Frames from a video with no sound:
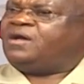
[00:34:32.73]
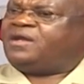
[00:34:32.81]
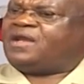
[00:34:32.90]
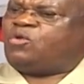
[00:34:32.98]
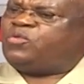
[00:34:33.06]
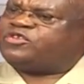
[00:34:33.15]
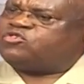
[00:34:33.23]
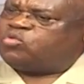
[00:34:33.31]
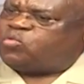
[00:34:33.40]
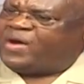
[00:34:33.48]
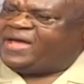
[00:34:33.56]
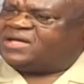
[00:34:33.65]
Now, which
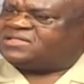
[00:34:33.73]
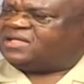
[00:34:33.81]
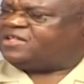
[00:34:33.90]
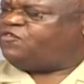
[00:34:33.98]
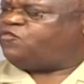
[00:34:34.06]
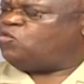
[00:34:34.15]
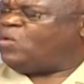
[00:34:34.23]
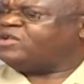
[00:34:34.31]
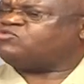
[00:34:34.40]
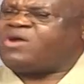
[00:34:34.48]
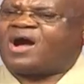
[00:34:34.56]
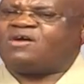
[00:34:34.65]
requires that if you
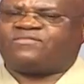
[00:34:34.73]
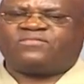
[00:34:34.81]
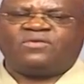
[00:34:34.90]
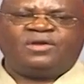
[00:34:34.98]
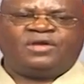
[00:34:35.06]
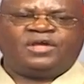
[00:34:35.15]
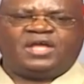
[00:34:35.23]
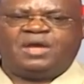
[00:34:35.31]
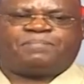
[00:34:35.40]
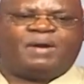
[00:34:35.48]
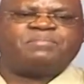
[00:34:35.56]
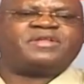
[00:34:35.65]
want to have a
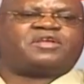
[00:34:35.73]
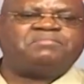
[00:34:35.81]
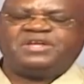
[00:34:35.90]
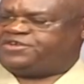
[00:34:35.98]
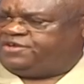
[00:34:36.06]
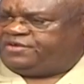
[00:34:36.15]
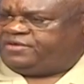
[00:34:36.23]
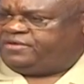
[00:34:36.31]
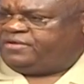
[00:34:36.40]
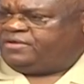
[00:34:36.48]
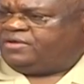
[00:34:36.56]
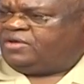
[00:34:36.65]
public meeting,
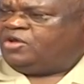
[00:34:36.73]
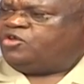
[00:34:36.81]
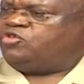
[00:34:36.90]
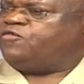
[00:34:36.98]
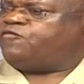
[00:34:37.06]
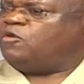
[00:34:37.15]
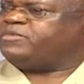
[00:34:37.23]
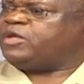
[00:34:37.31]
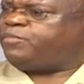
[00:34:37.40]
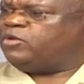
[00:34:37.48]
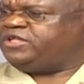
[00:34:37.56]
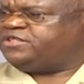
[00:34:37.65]
you inform the
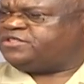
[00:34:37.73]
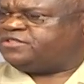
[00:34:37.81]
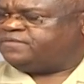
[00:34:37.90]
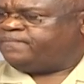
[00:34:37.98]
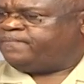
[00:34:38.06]
police,